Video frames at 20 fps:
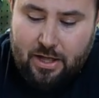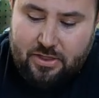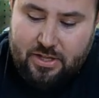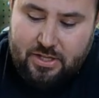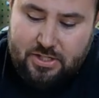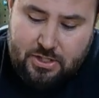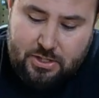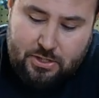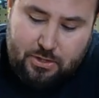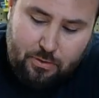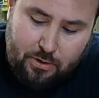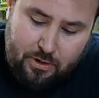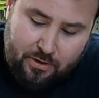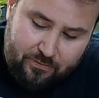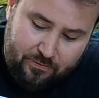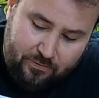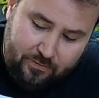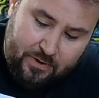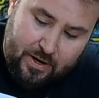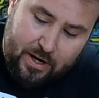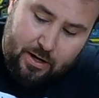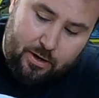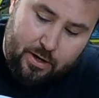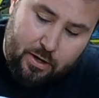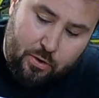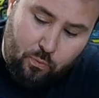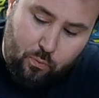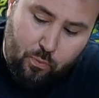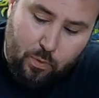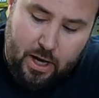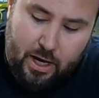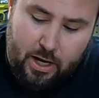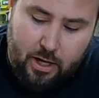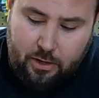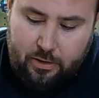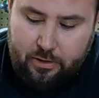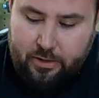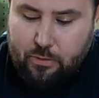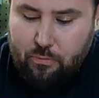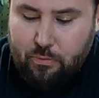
this is doing very well.